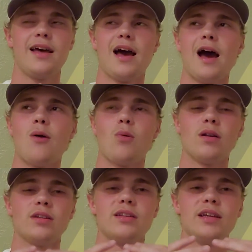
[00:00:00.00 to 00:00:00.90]
I
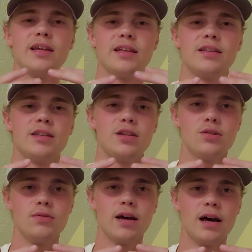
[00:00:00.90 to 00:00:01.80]
wanted to get to
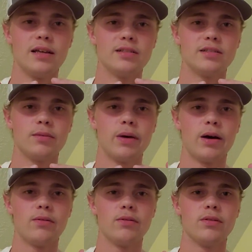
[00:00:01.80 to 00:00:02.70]
you guys
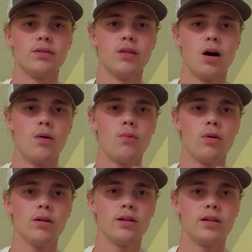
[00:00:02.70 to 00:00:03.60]
about not
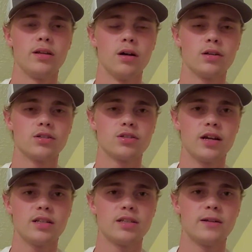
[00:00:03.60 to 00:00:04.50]
worrying and not
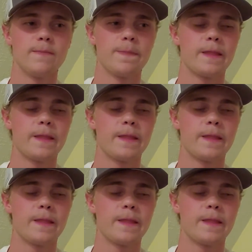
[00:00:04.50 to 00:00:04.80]
stressing,